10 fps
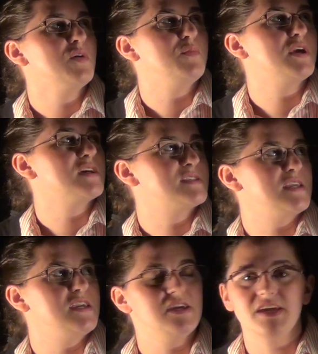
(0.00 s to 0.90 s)
because
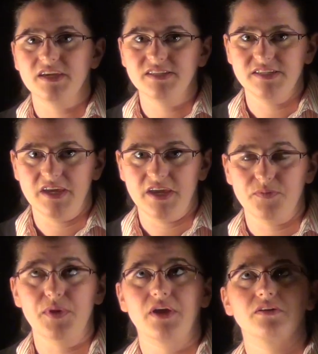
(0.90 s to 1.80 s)
E and dA
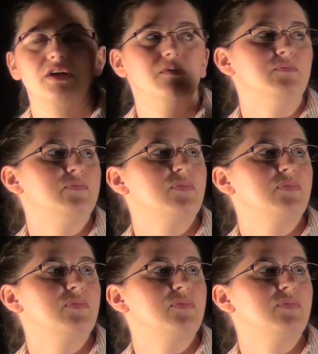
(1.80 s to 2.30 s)
are parallel,